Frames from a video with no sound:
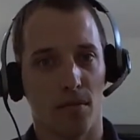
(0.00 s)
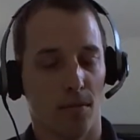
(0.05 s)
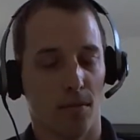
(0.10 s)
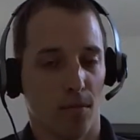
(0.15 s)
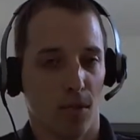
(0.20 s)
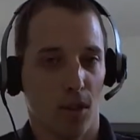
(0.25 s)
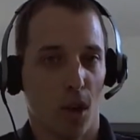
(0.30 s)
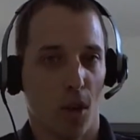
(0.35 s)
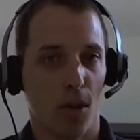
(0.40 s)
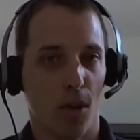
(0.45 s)

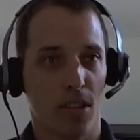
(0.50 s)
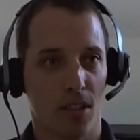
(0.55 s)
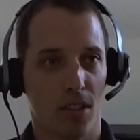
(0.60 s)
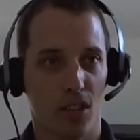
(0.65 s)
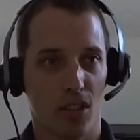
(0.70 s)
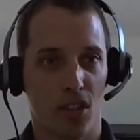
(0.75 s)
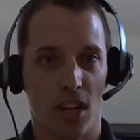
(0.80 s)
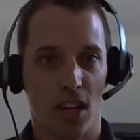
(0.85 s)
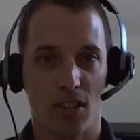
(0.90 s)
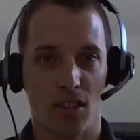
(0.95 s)
notice the
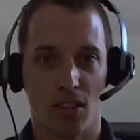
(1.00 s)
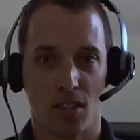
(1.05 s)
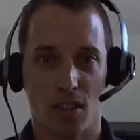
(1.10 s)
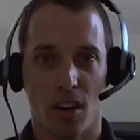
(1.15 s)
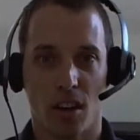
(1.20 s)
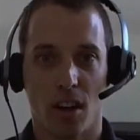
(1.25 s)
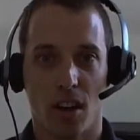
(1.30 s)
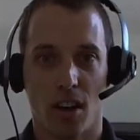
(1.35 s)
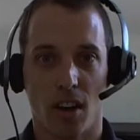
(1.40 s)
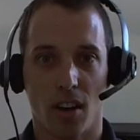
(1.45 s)
changes in
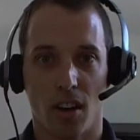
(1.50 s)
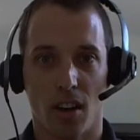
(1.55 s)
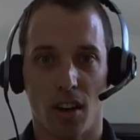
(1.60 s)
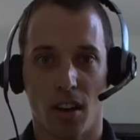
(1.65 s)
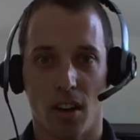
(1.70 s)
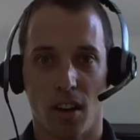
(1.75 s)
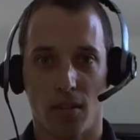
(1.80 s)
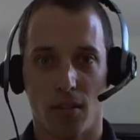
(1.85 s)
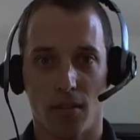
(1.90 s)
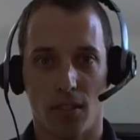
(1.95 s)

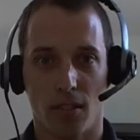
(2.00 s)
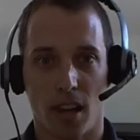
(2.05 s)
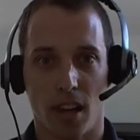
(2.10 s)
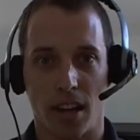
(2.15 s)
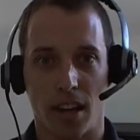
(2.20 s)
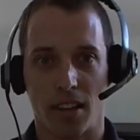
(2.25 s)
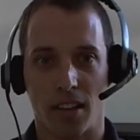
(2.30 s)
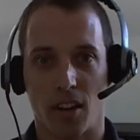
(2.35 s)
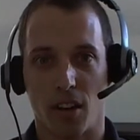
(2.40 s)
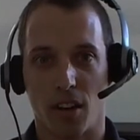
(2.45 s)
our
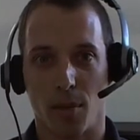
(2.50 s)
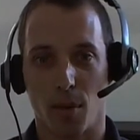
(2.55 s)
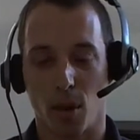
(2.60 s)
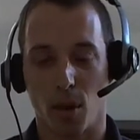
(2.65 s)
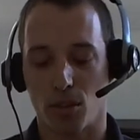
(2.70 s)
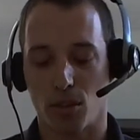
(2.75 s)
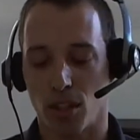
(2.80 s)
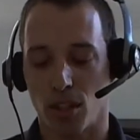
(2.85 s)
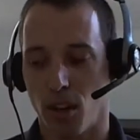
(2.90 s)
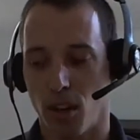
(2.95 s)
dietary
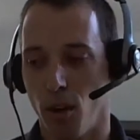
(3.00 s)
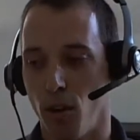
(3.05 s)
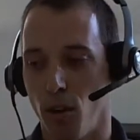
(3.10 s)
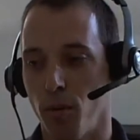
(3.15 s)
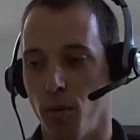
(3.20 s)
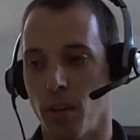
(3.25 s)
approach at home.